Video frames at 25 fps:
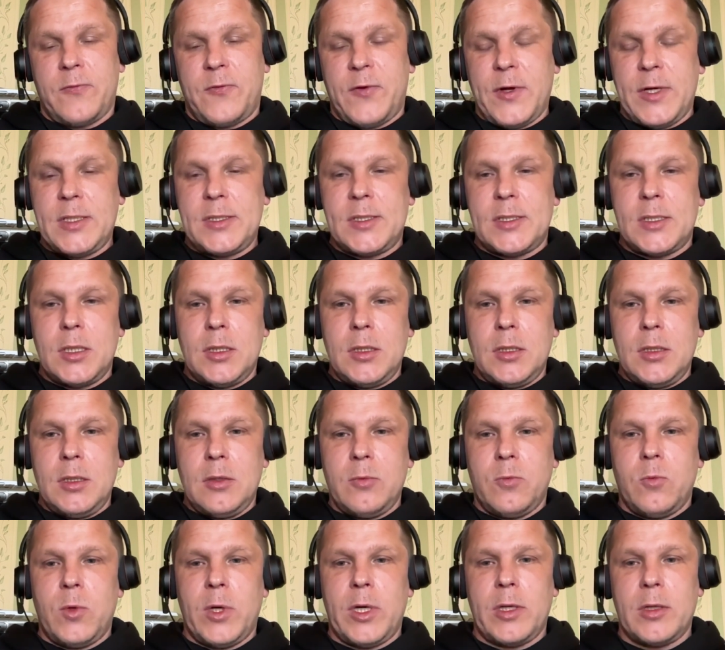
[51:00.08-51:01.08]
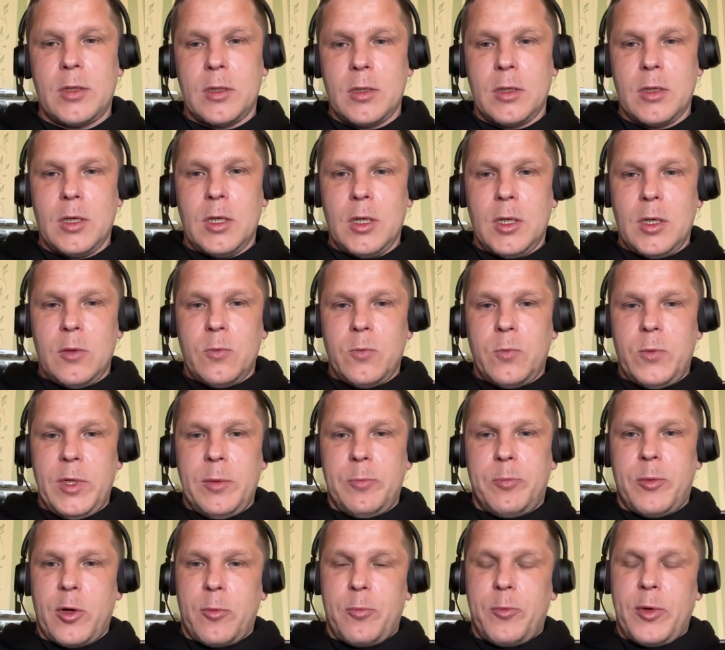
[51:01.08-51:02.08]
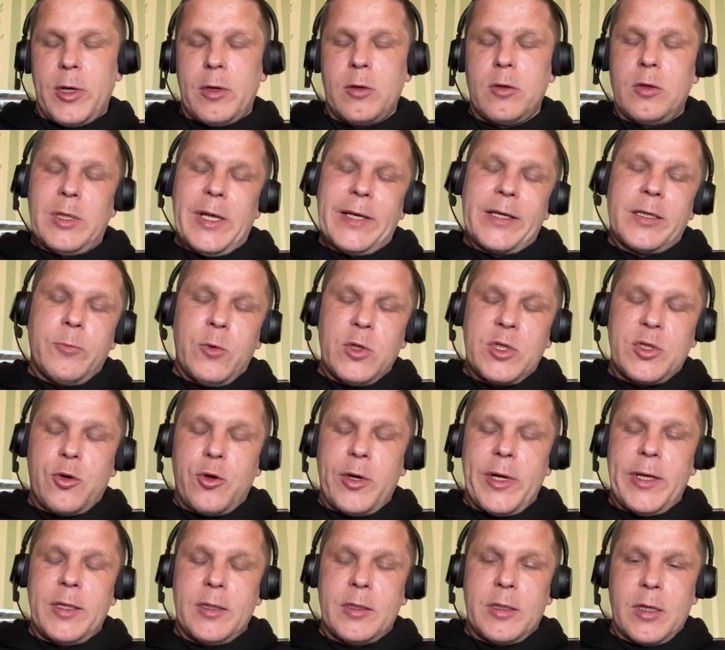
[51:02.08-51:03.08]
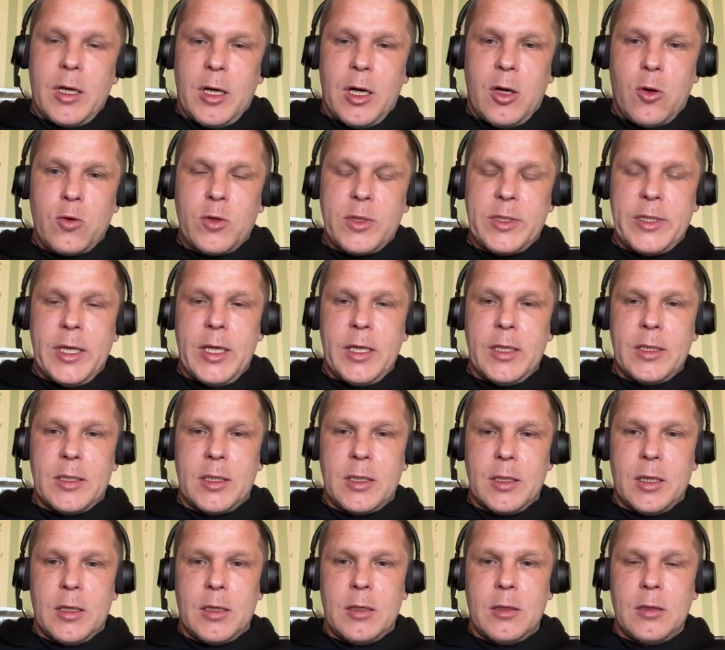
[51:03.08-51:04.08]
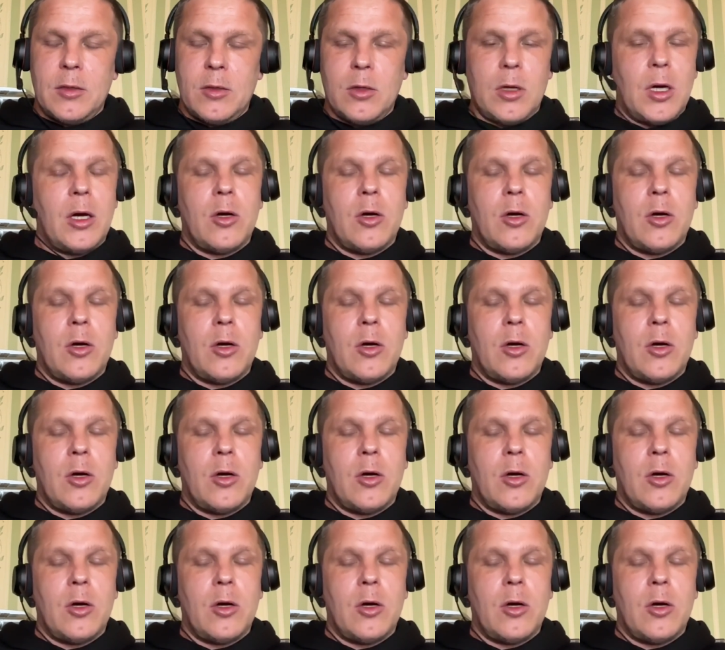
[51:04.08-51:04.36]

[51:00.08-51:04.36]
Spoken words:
face in when we prepared, like we trained our data,